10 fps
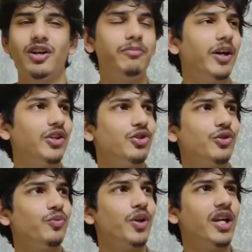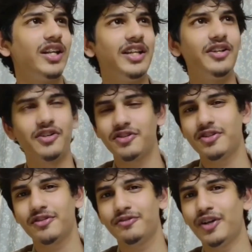A bunch of world
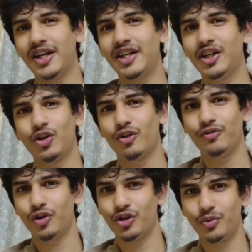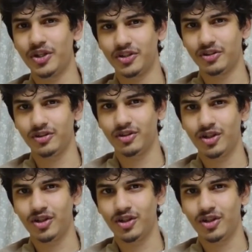leaders fighting it off on Twitter,